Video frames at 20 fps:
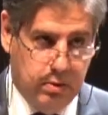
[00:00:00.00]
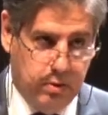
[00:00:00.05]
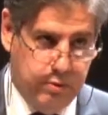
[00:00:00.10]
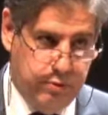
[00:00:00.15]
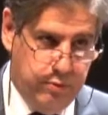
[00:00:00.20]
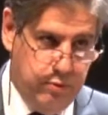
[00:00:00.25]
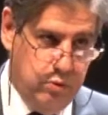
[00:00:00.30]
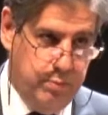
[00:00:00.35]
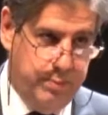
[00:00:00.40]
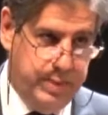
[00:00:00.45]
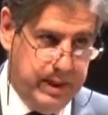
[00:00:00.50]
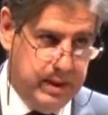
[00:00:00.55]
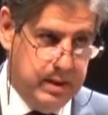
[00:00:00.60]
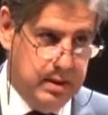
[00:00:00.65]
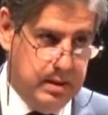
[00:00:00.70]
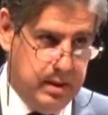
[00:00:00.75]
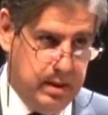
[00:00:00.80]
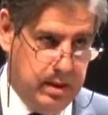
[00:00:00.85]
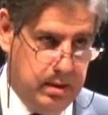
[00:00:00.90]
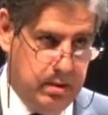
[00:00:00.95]
through
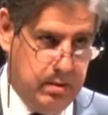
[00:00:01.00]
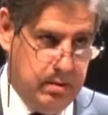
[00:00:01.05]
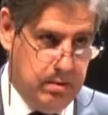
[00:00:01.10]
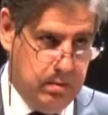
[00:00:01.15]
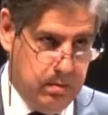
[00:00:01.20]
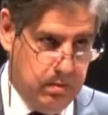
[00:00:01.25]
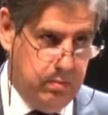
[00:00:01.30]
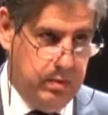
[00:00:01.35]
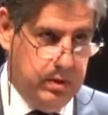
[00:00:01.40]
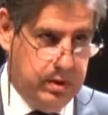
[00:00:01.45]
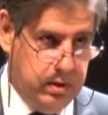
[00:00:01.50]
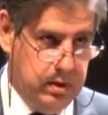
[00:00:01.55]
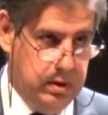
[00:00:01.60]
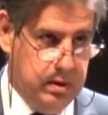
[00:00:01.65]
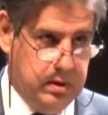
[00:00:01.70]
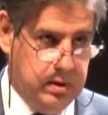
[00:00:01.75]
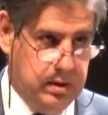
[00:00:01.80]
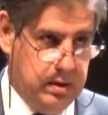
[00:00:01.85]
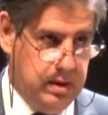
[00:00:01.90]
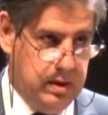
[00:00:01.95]
Pakistan, which
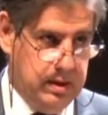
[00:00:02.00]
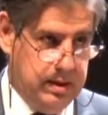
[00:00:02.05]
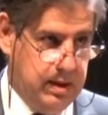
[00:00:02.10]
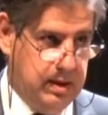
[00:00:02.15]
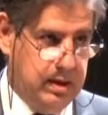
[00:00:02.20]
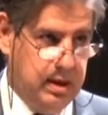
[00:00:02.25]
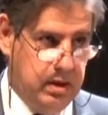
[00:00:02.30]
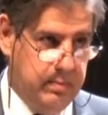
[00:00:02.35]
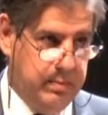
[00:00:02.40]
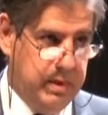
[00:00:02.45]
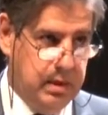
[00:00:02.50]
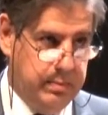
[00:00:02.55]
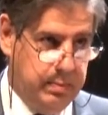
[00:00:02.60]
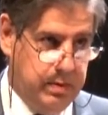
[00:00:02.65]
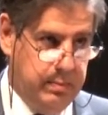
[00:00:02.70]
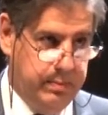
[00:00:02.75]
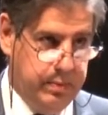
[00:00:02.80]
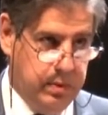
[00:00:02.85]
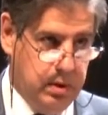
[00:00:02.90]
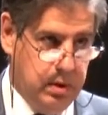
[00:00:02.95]
is, as I tell my
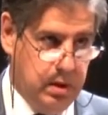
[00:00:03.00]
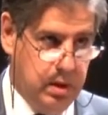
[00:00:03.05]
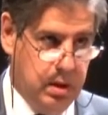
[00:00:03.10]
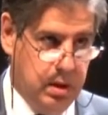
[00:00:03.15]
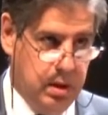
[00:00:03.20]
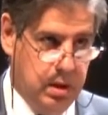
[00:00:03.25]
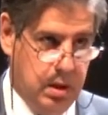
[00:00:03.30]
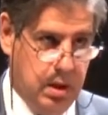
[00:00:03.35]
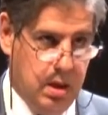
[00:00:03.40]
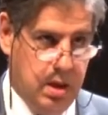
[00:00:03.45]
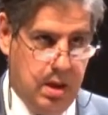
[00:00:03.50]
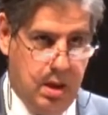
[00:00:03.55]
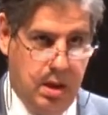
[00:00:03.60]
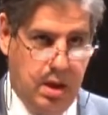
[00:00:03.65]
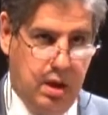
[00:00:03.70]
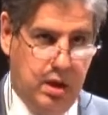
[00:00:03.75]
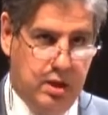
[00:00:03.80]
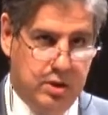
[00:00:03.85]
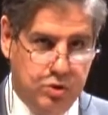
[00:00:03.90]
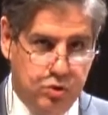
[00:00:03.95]
people,
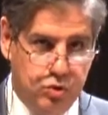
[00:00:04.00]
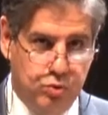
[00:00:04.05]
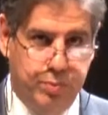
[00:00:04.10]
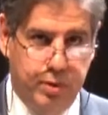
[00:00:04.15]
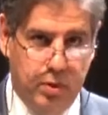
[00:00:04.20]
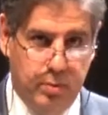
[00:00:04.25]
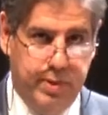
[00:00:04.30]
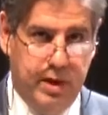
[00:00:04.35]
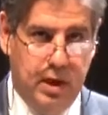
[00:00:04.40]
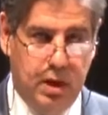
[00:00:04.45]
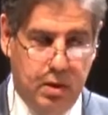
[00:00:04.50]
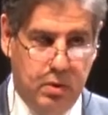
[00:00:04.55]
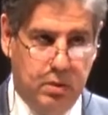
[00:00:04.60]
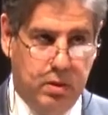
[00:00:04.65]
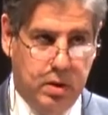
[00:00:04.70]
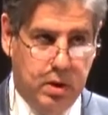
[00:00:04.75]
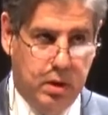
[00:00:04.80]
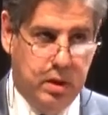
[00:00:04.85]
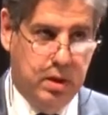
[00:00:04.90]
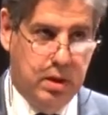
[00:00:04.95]
a
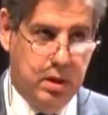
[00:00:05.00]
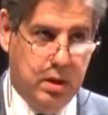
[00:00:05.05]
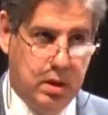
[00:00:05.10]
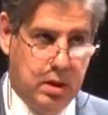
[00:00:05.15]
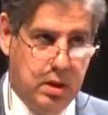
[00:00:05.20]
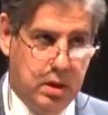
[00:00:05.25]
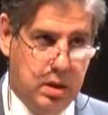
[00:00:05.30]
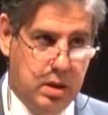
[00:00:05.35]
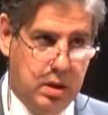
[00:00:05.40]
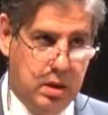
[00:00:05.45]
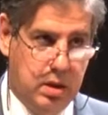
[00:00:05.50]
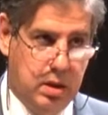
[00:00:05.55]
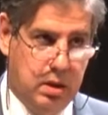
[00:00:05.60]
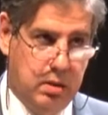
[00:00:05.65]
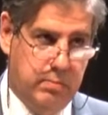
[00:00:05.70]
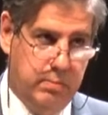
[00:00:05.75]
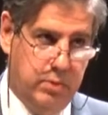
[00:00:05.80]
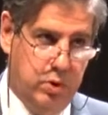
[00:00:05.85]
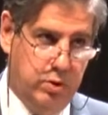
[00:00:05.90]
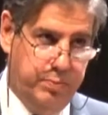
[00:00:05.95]
superpower
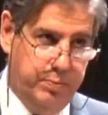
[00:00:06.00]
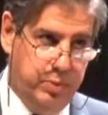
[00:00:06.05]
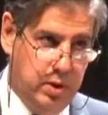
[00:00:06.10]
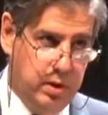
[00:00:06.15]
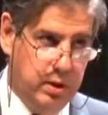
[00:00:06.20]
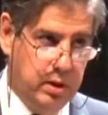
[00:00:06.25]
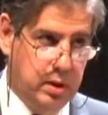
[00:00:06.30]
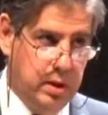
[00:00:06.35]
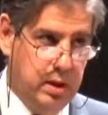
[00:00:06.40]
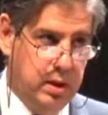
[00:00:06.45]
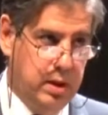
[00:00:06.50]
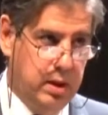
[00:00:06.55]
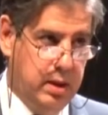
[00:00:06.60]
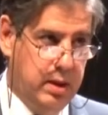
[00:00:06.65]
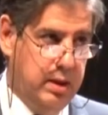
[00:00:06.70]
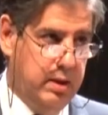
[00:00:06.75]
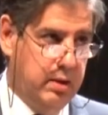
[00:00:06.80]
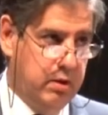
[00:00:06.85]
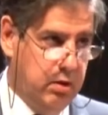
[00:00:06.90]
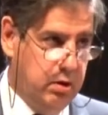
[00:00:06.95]
both politically
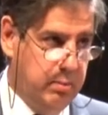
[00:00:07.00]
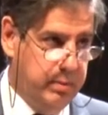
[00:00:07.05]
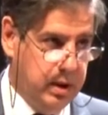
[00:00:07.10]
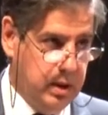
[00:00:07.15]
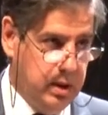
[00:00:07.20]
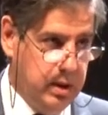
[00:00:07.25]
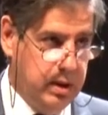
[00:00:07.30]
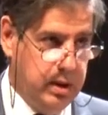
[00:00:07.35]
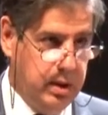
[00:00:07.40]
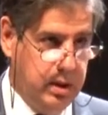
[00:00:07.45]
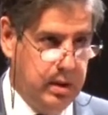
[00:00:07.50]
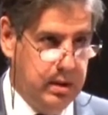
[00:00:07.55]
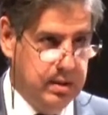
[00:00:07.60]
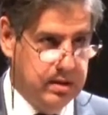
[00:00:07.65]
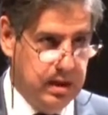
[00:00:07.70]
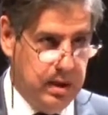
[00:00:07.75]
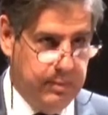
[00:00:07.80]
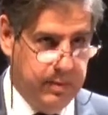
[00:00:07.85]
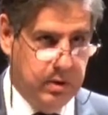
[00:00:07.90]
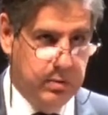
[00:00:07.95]
and economically in the
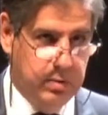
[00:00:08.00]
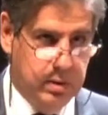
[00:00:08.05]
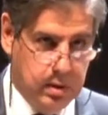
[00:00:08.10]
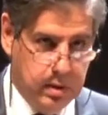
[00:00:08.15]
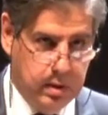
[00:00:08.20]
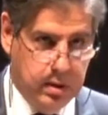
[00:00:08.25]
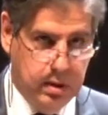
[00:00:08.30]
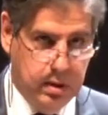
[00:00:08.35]
Islamic world.